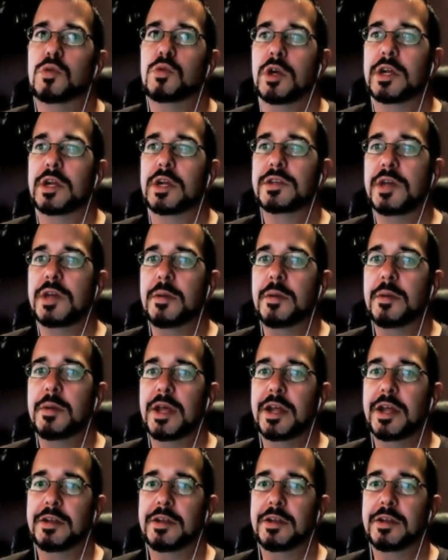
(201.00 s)
because I mean,
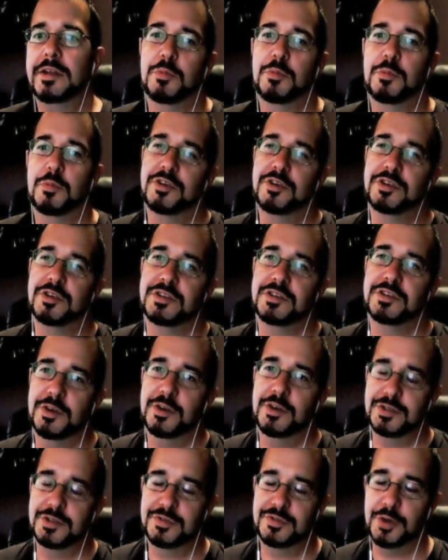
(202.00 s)
it, well, first of all,
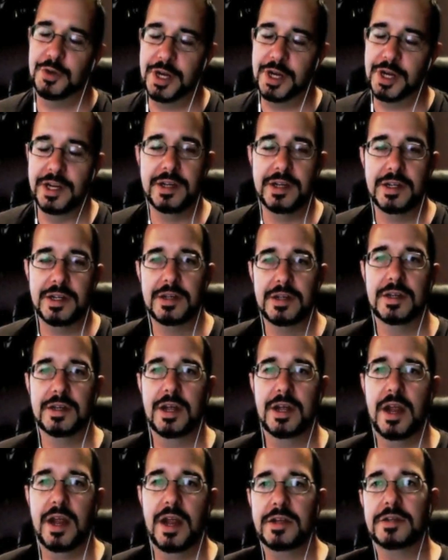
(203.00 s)
it's free. Yeah.
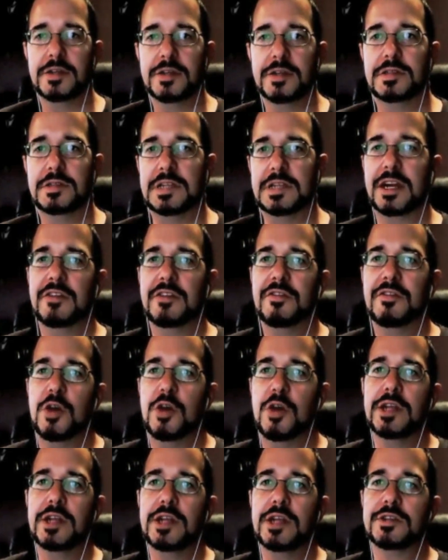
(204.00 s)
And second of all,
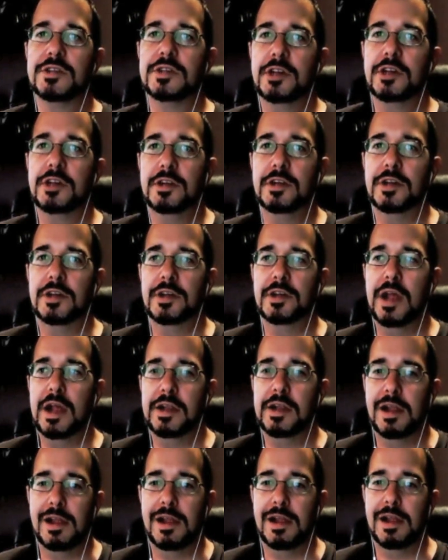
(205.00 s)
it's
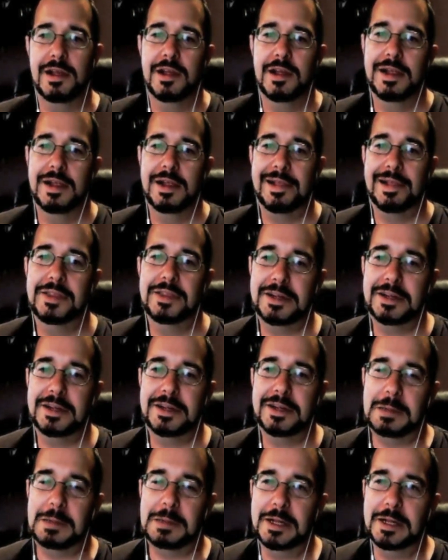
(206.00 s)
the,
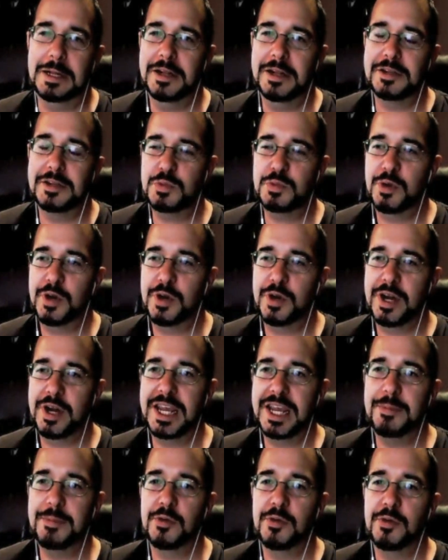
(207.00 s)
and this is where I
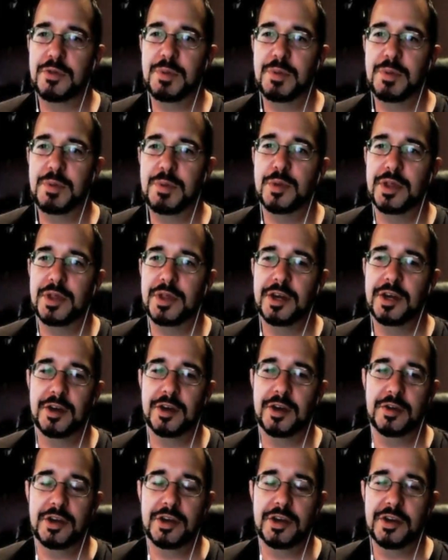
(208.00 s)
keep going with people that are
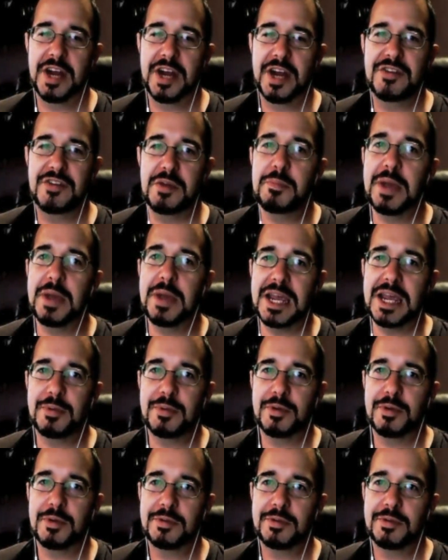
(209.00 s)
that are heavy paper